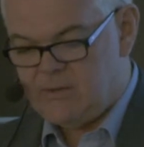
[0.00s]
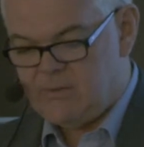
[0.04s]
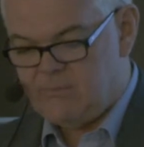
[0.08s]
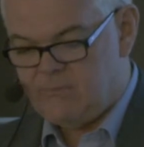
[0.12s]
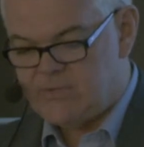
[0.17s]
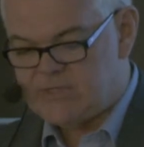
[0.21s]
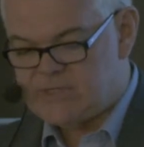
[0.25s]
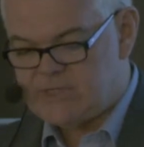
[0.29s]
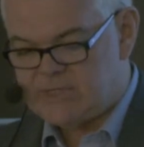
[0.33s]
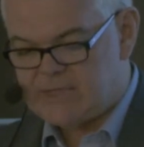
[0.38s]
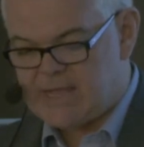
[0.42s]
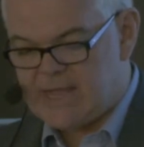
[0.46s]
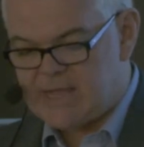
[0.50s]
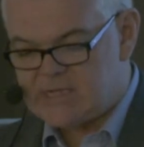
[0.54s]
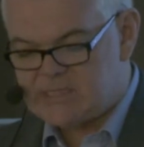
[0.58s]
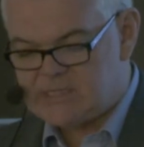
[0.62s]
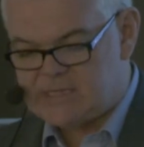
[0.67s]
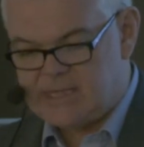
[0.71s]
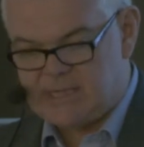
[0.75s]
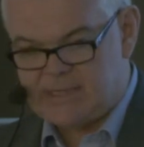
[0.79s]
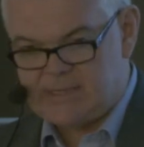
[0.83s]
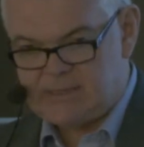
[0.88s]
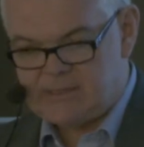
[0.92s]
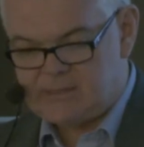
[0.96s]
Visit
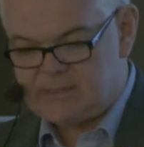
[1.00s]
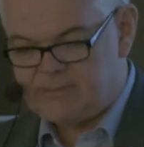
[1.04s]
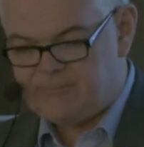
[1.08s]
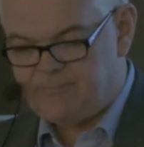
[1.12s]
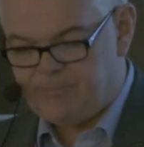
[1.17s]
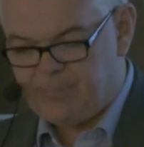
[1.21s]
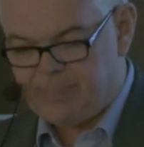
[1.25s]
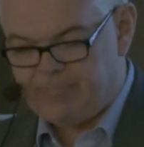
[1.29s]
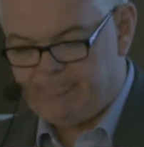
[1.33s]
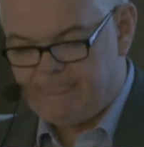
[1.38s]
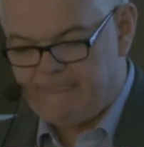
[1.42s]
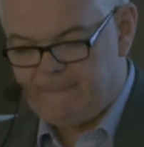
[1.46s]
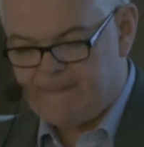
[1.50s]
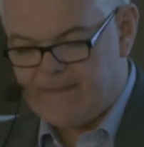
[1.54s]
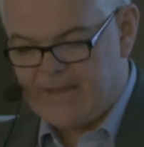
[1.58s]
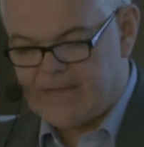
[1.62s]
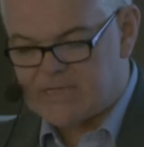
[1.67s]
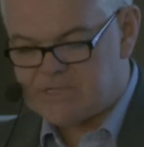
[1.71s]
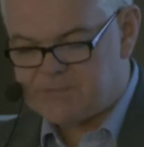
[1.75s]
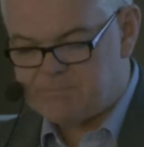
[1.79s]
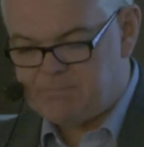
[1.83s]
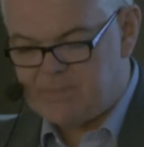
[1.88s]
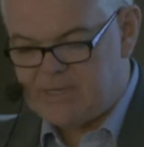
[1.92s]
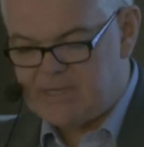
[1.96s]
Iceland
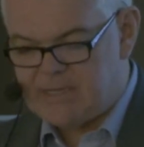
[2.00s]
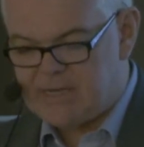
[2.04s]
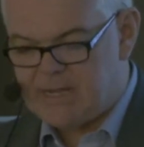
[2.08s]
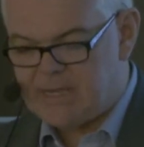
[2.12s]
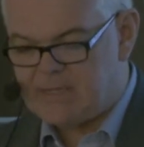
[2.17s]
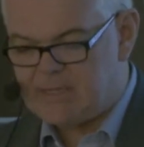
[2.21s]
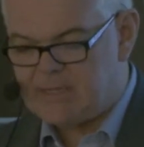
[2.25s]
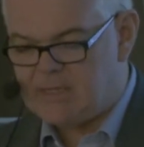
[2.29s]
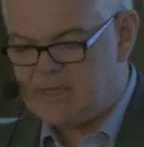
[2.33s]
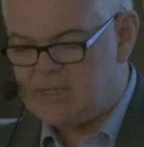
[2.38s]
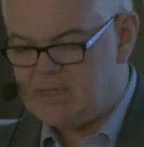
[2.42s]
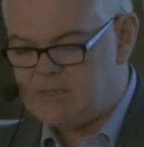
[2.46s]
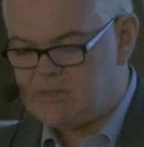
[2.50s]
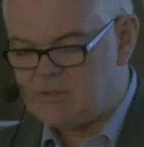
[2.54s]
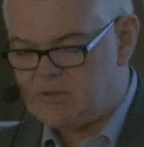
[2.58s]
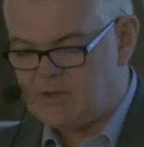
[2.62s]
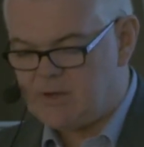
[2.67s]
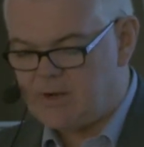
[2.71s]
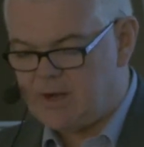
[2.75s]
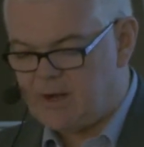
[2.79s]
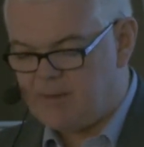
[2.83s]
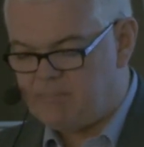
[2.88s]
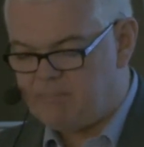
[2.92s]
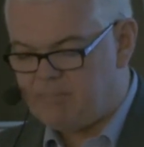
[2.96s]
has been an
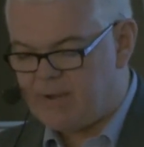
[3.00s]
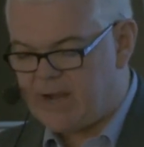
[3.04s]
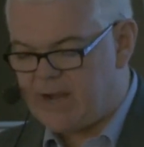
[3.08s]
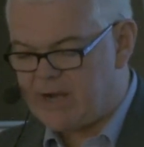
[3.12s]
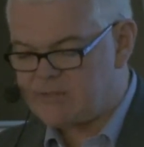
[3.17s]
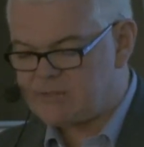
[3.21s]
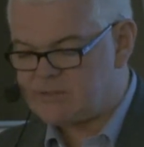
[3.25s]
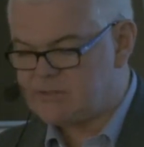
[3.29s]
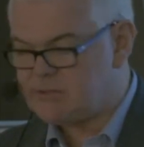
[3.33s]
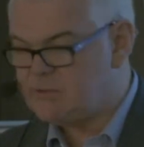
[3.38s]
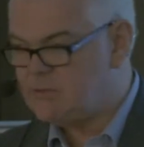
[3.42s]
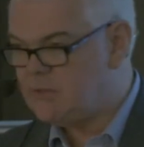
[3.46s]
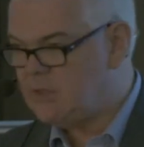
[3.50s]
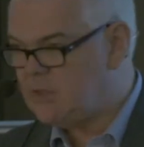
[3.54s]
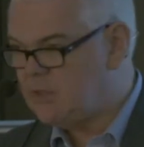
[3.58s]
integral part